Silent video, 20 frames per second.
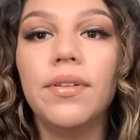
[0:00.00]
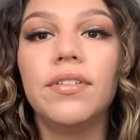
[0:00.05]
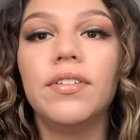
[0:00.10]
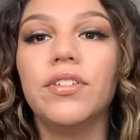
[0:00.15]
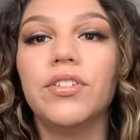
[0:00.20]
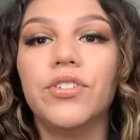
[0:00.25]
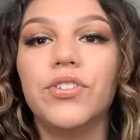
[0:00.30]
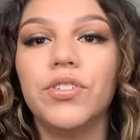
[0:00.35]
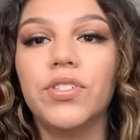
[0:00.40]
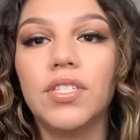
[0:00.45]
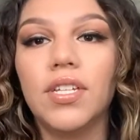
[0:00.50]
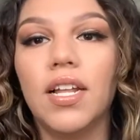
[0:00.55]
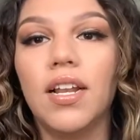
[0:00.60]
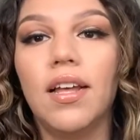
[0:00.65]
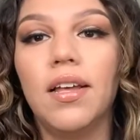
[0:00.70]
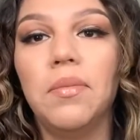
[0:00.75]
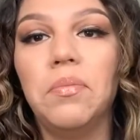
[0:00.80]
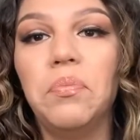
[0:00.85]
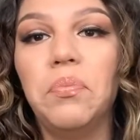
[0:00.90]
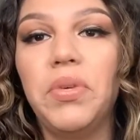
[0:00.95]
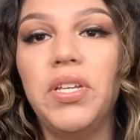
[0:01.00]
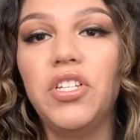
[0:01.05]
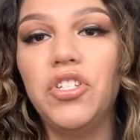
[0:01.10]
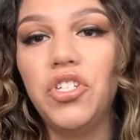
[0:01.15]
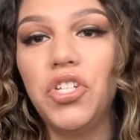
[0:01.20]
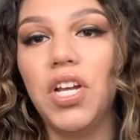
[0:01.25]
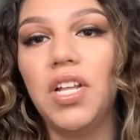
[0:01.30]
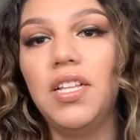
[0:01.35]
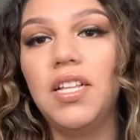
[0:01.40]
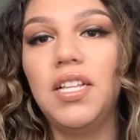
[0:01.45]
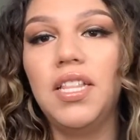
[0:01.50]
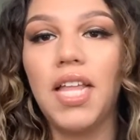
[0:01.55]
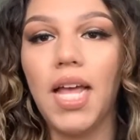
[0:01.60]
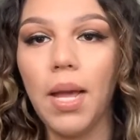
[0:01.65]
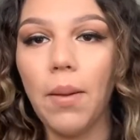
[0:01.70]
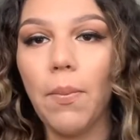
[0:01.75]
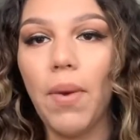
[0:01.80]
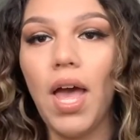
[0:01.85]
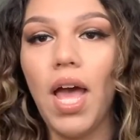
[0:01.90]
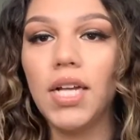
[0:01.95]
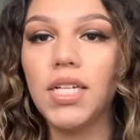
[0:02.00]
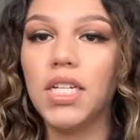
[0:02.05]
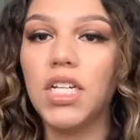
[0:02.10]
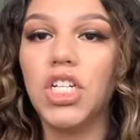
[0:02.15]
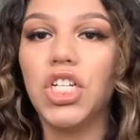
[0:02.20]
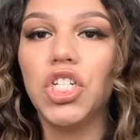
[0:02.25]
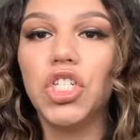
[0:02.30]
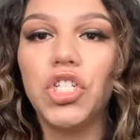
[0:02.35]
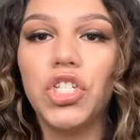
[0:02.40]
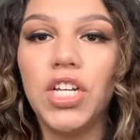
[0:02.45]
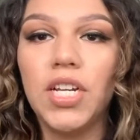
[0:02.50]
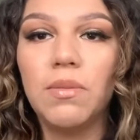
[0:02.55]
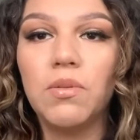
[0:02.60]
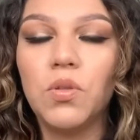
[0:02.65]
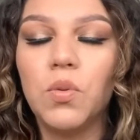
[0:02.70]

You're just gonna be chilling, laying back, eating your chips,